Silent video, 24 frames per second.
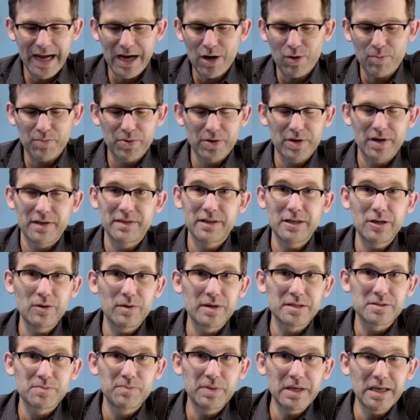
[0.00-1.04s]
output on the
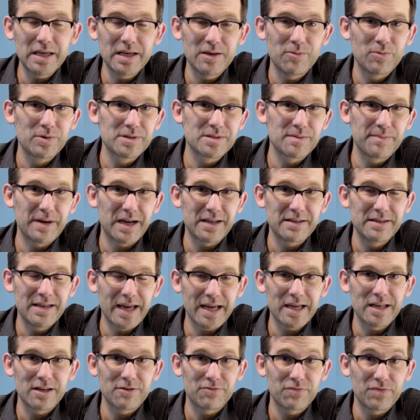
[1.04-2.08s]
USB was about
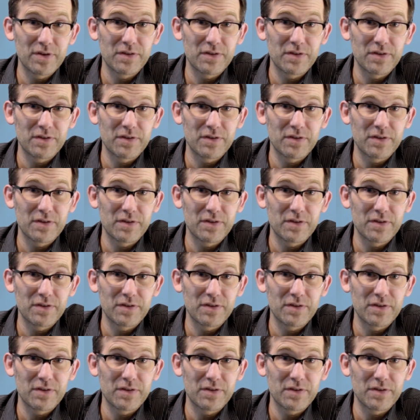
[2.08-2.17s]
negative